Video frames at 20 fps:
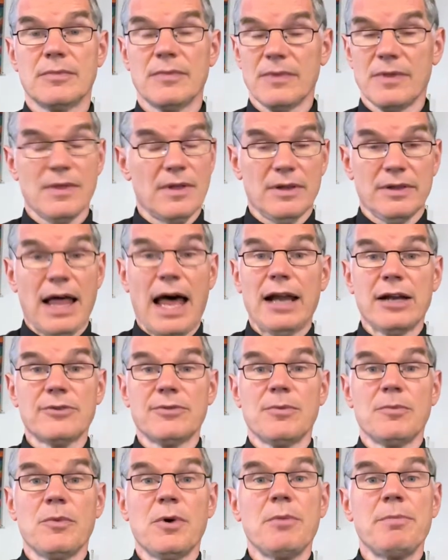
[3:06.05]
A lot
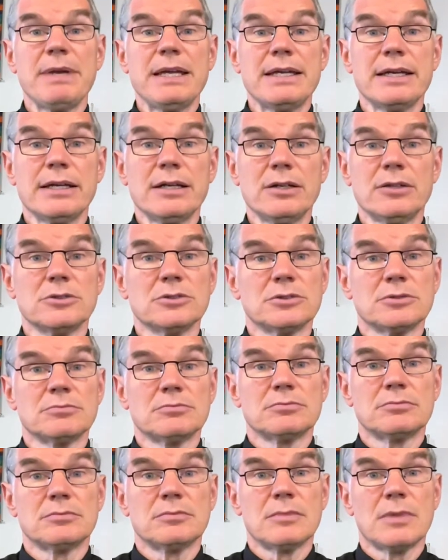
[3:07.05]
of them will be killed.
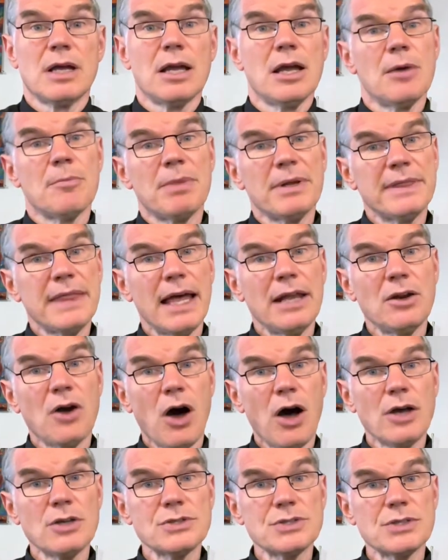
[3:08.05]
But then
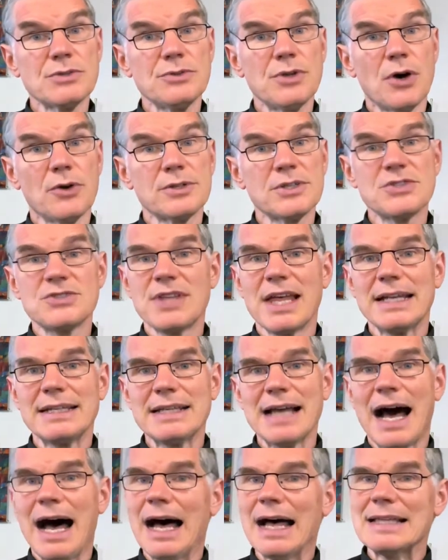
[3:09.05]
also notice
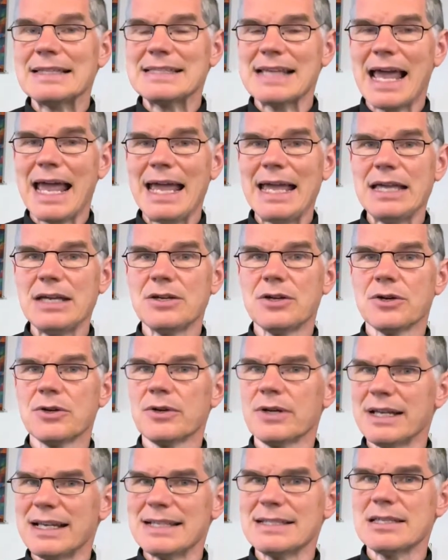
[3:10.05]
that God's
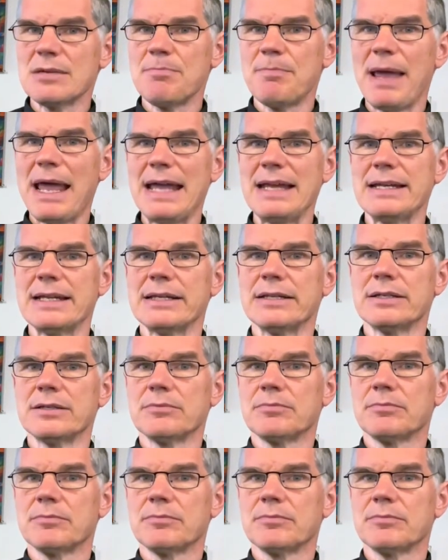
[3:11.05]
anger is abated.